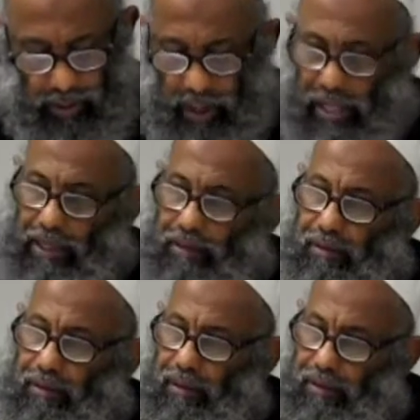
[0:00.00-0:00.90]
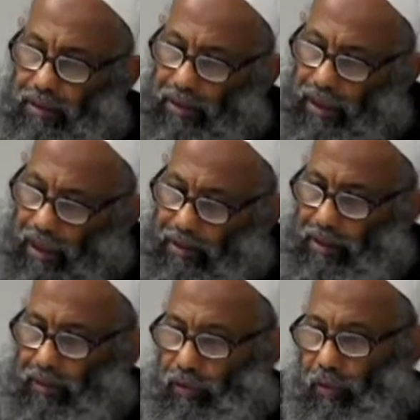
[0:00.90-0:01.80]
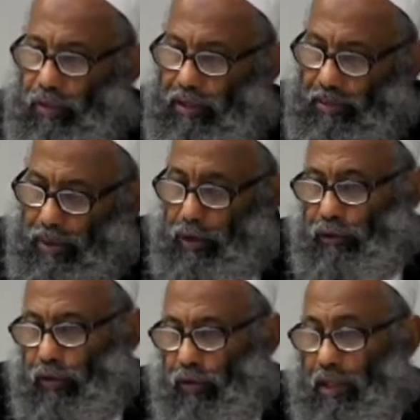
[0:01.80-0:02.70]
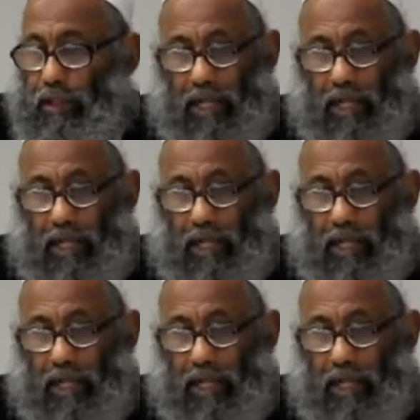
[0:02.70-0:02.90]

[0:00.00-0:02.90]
and the other scholars, the majority of the scholars,